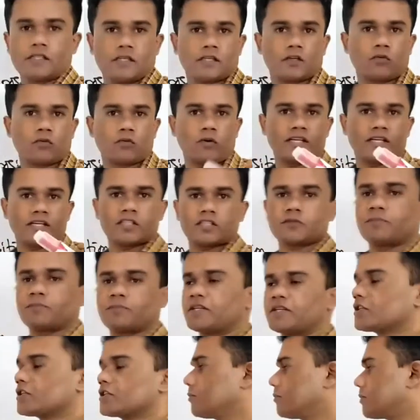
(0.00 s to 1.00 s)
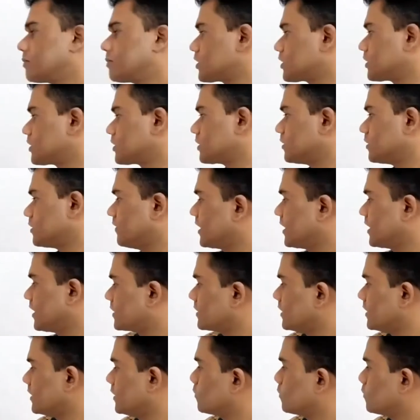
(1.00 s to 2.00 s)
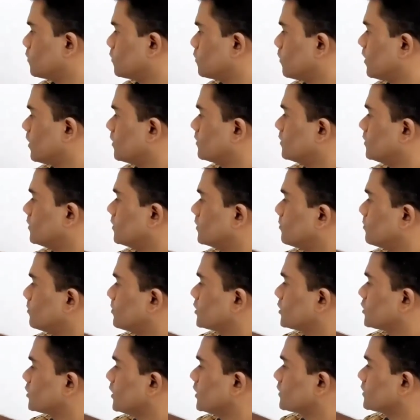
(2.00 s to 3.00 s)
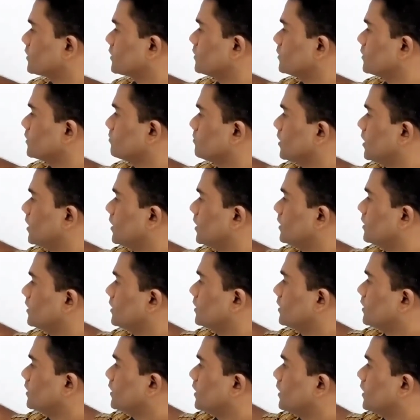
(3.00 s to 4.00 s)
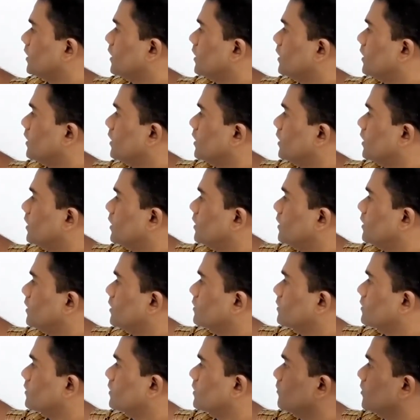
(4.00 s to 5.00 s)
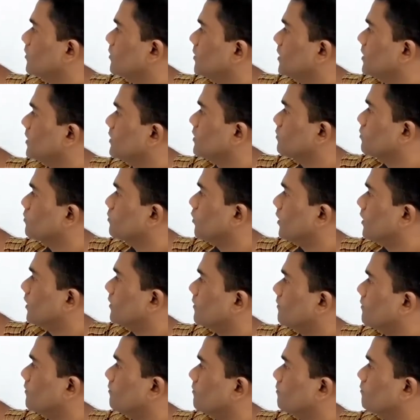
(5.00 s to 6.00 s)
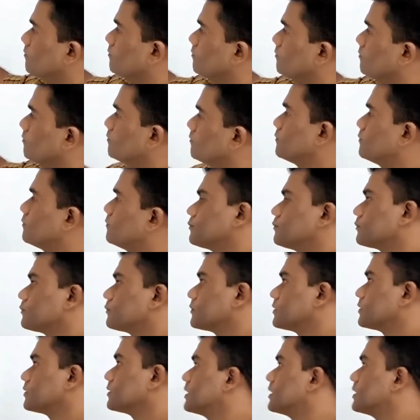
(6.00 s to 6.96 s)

quite a special pressure. When XA is 1, the pressure exerted by A is given by this point. That